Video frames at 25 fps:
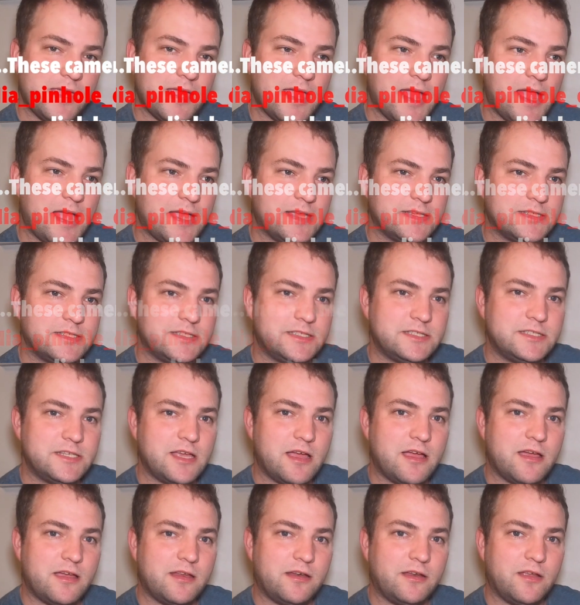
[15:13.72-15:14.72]
has
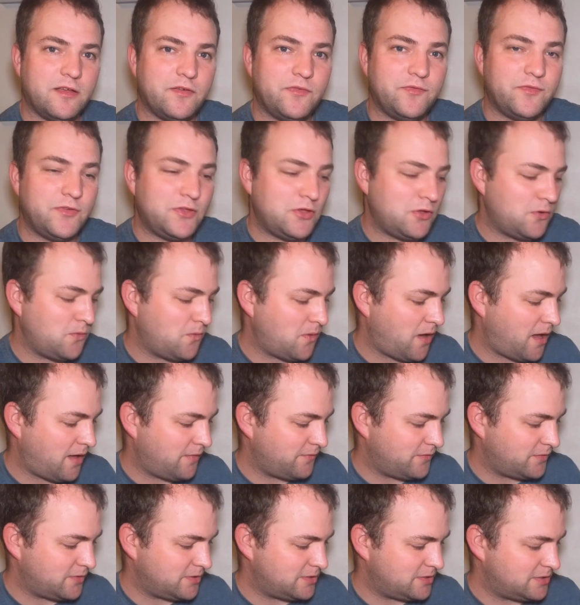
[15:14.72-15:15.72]
done a few
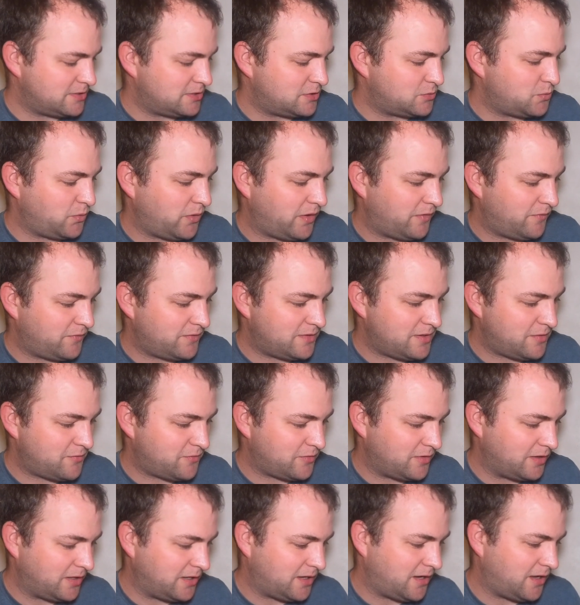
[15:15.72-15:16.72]
others with
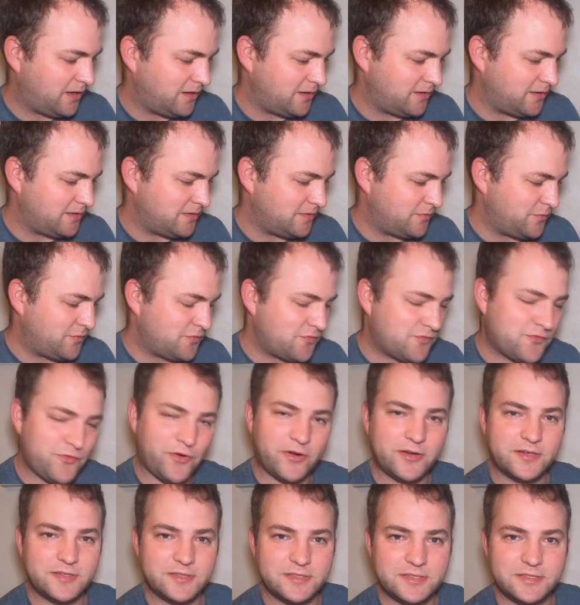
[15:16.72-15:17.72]
different coloured
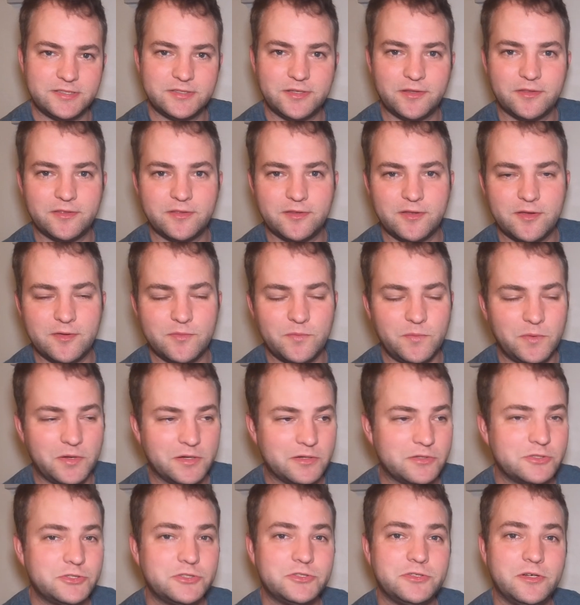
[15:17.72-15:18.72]
fronts on them,
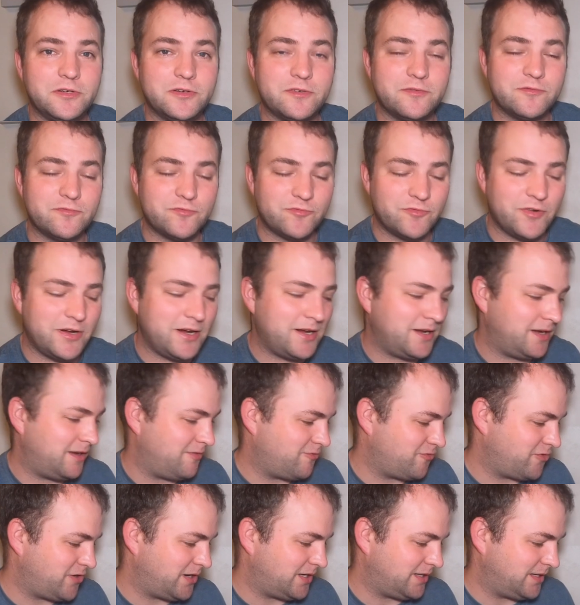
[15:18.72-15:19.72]
which look really,
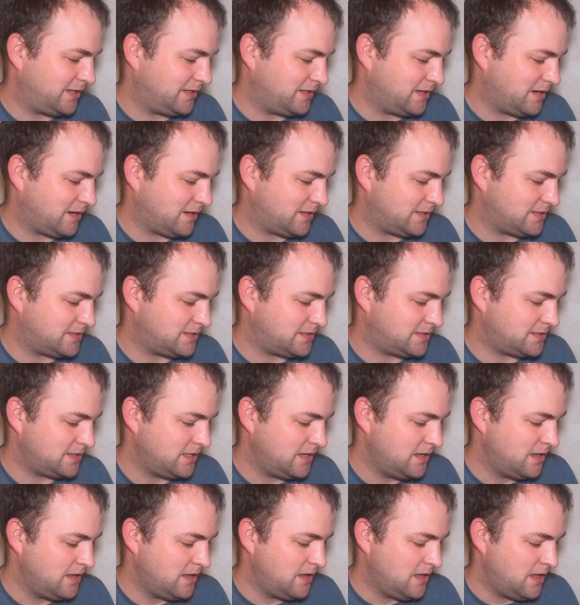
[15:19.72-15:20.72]
really nice.
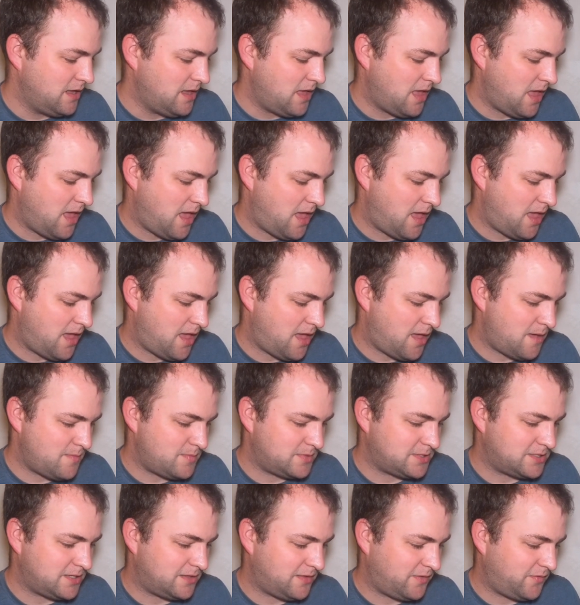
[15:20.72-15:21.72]

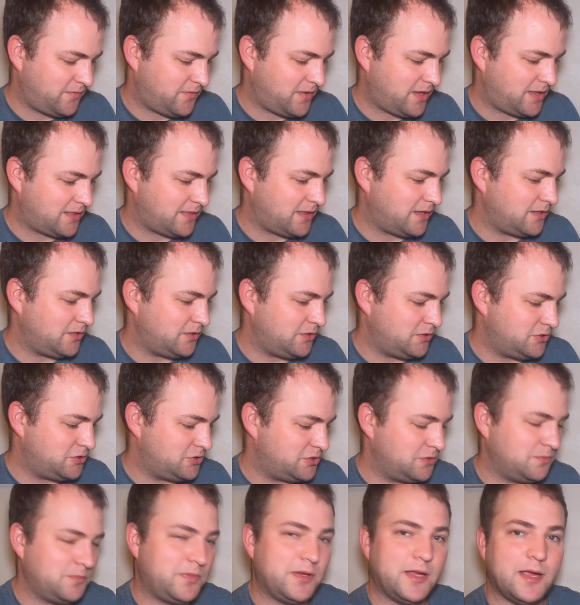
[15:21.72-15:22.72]
So the fact that you
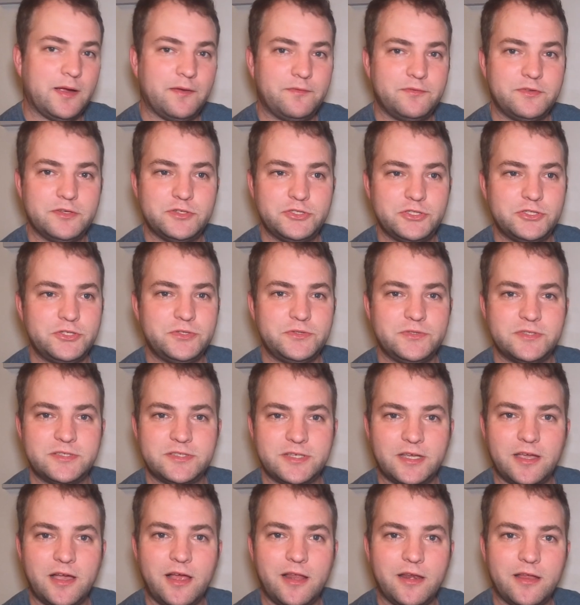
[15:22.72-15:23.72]
should be able to choose the
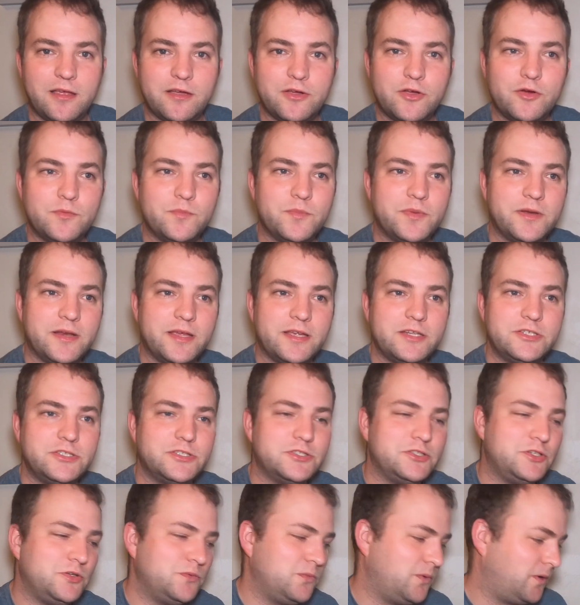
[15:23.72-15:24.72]
colour
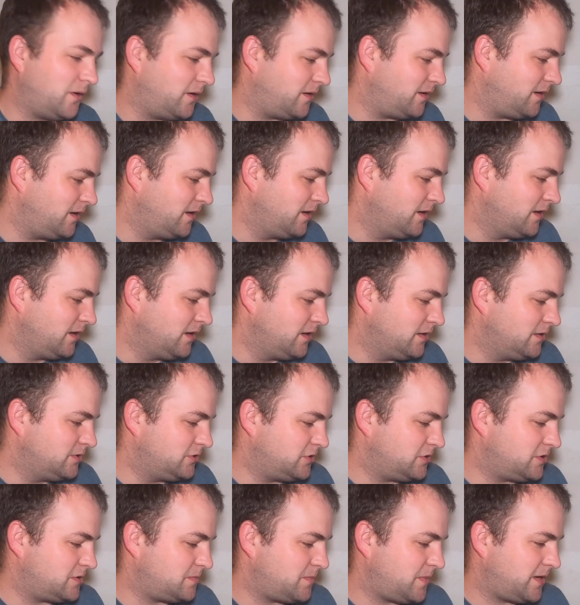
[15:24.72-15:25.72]
combination you want
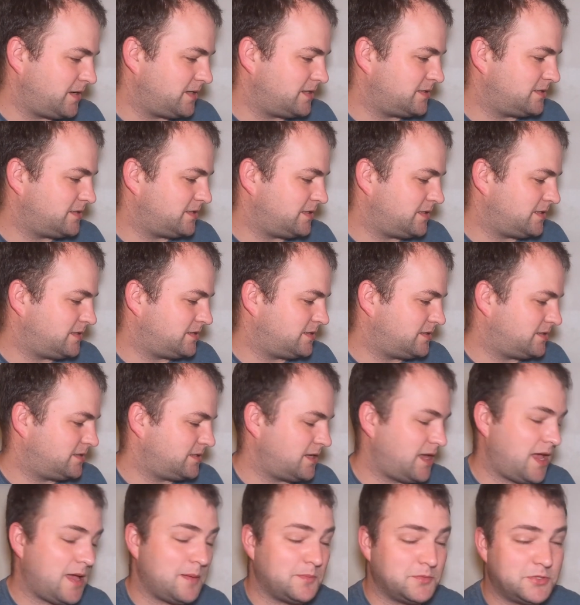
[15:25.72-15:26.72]
just makes this
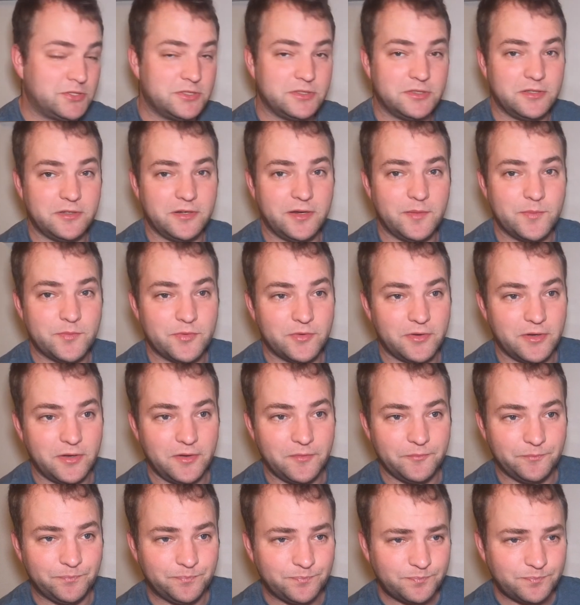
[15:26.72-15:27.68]
absolutely brilliant.